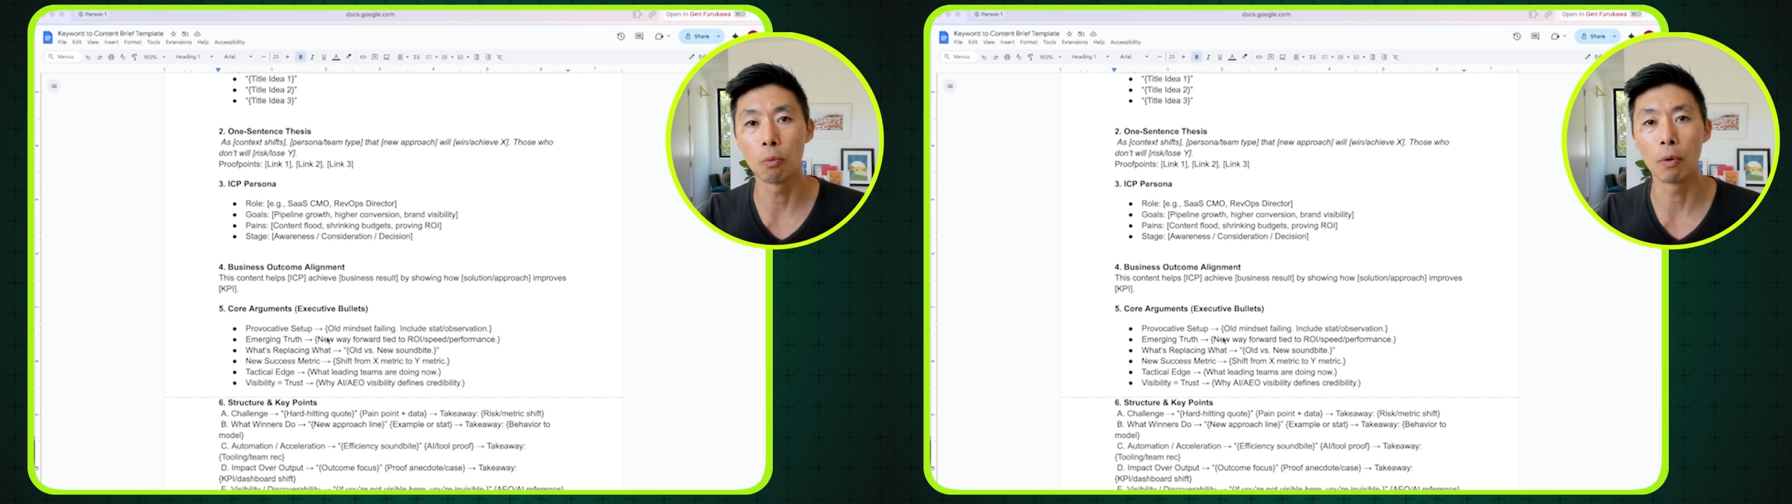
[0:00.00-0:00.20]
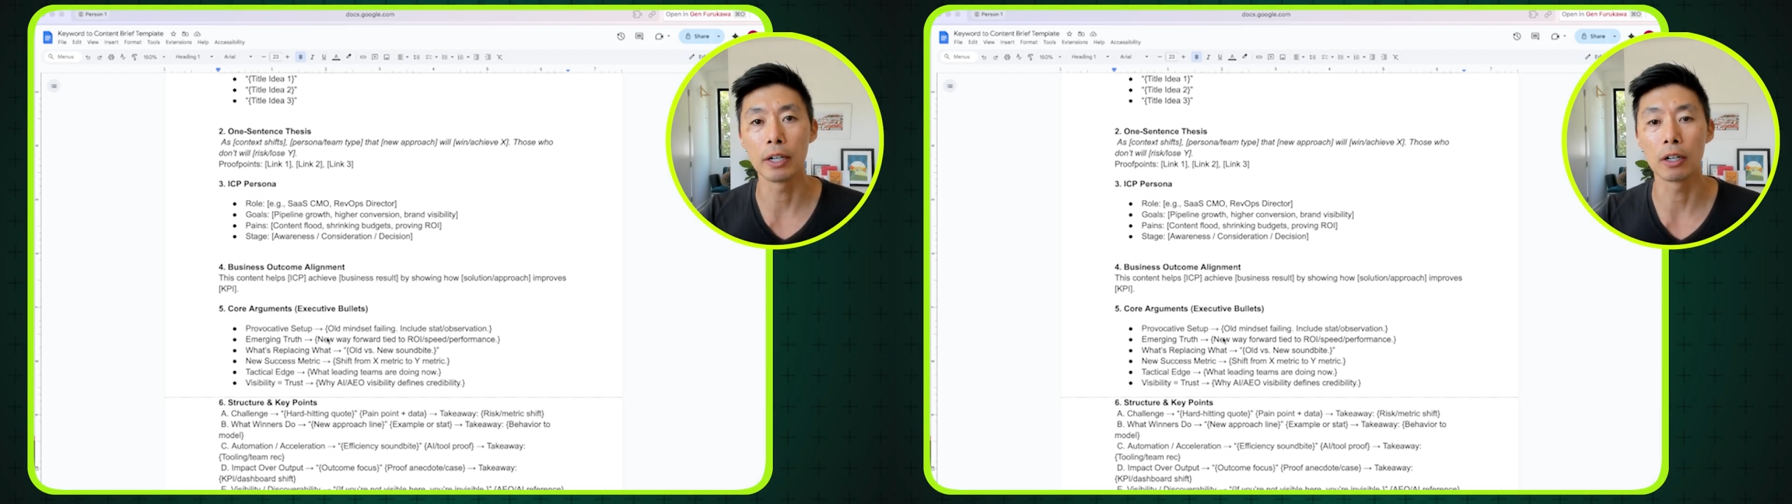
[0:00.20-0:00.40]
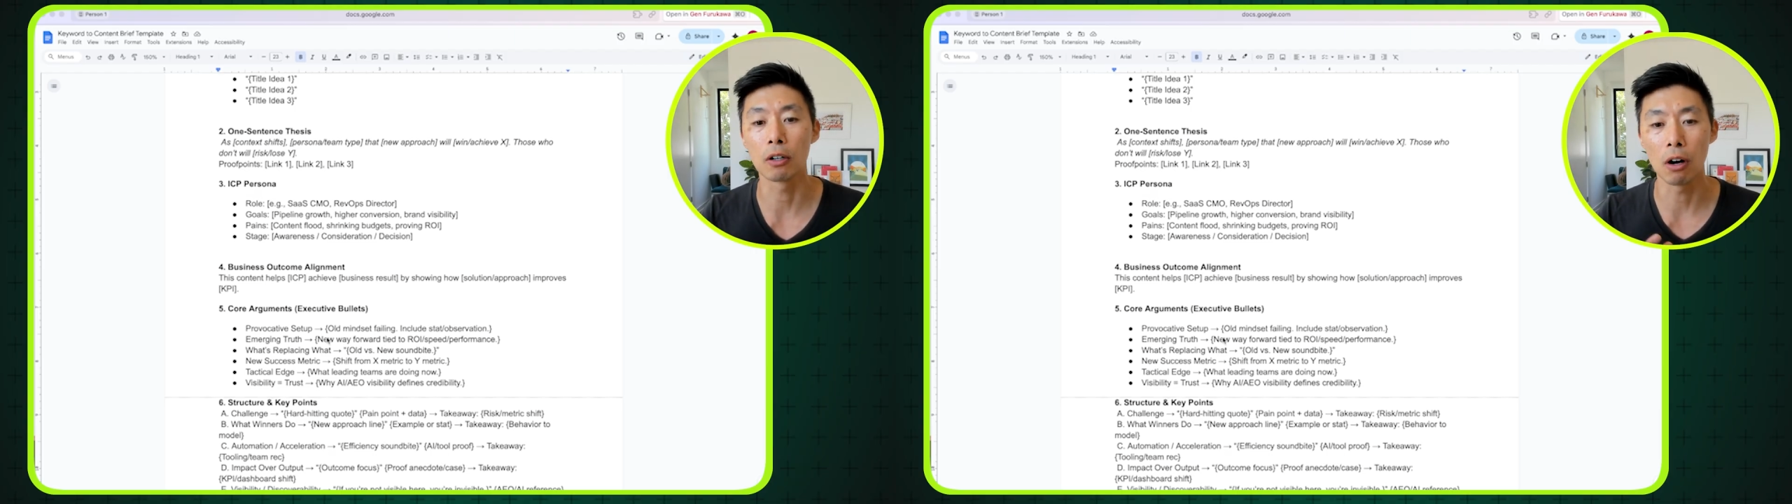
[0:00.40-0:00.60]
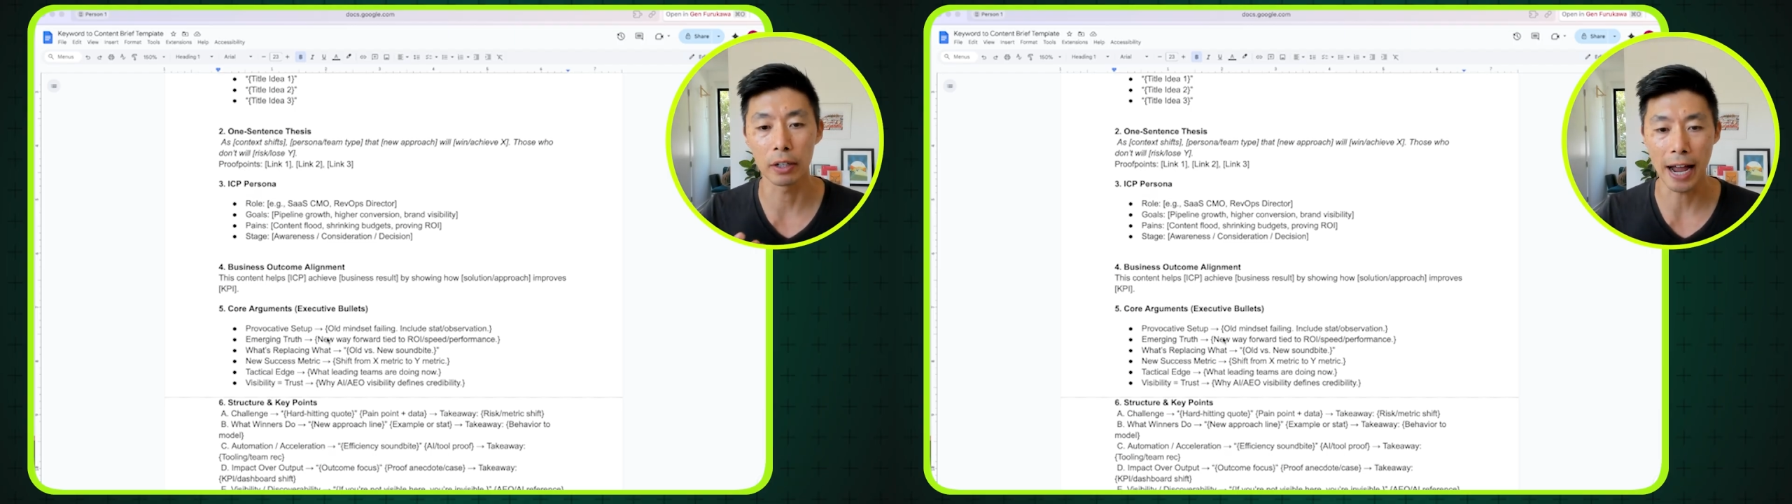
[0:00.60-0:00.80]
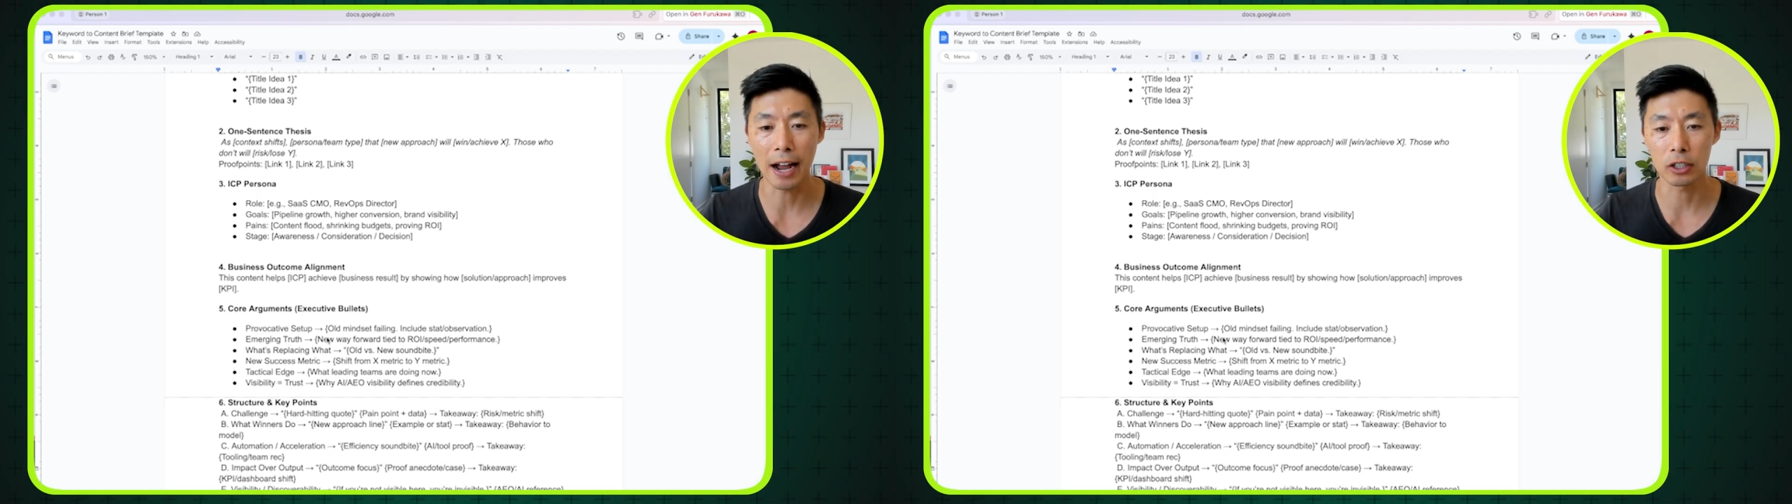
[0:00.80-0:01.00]
what your call
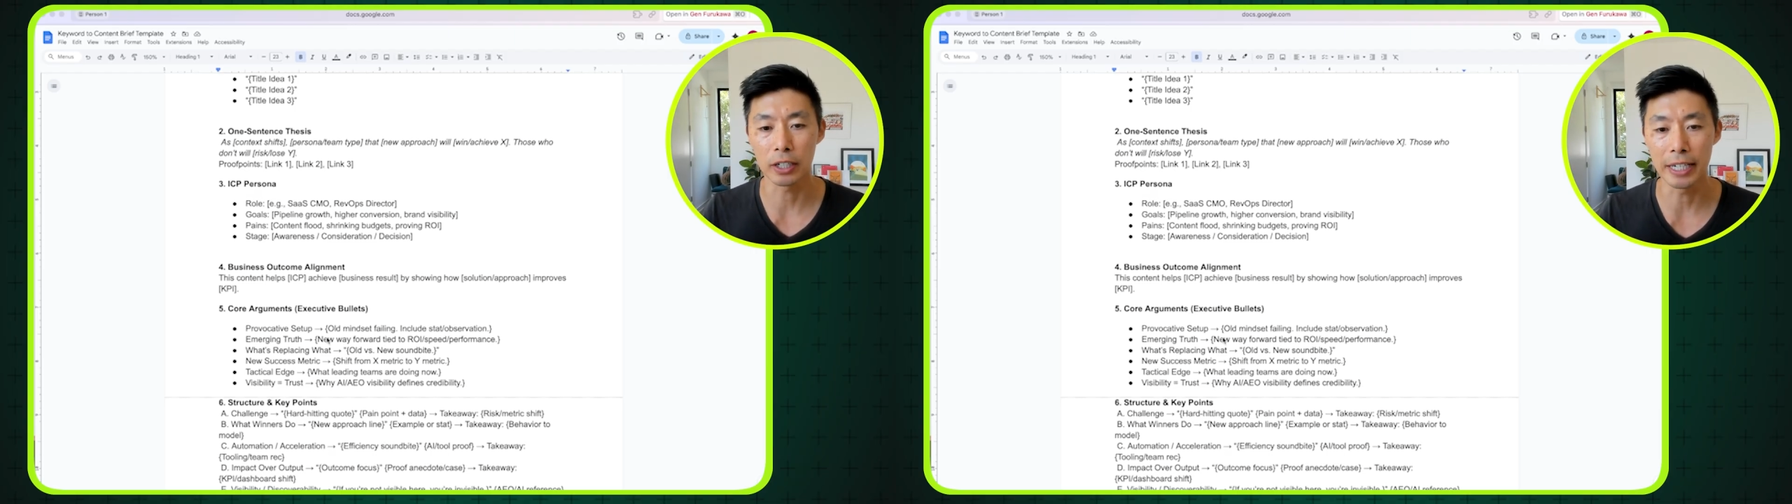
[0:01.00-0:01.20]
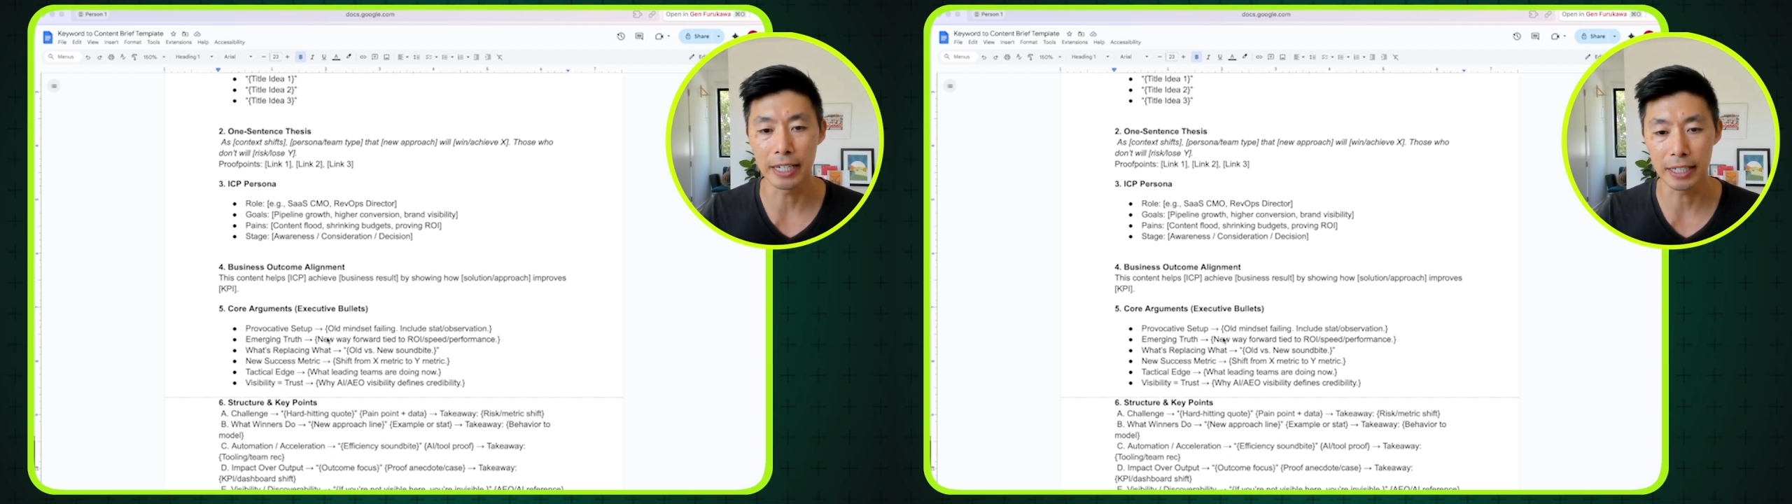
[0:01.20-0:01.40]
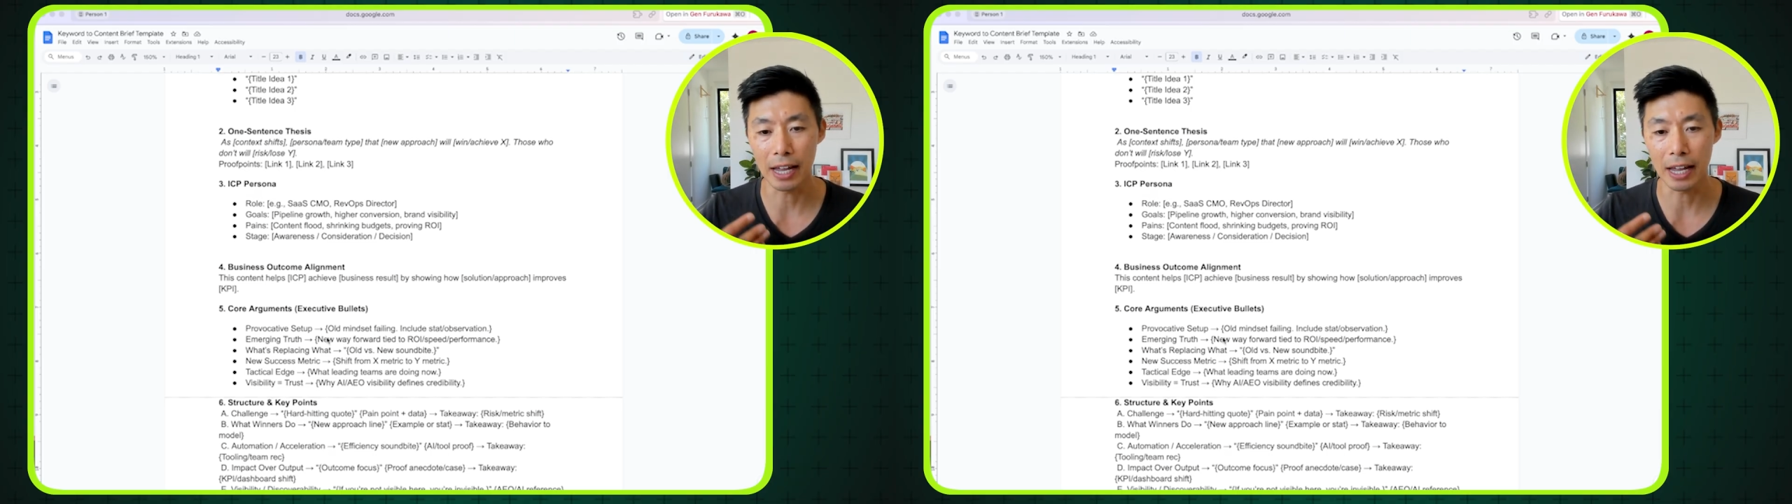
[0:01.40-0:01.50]
to action is